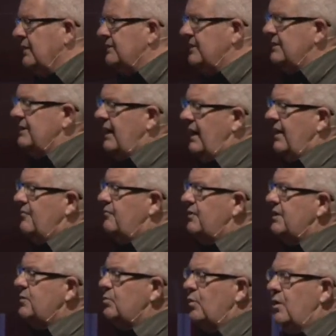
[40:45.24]
then
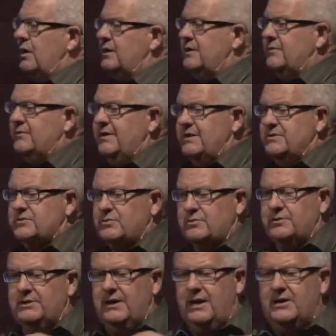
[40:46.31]
every one of his
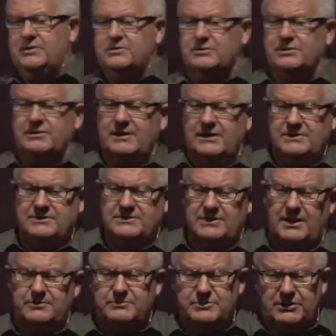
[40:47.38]
creation is
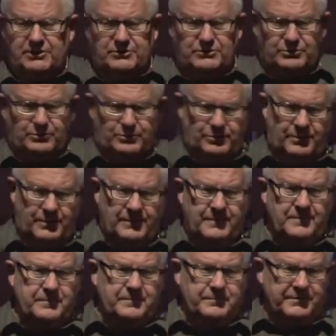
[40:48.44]
subject to
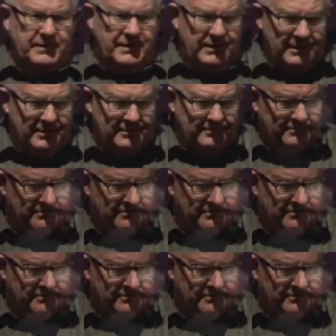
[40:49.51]
him.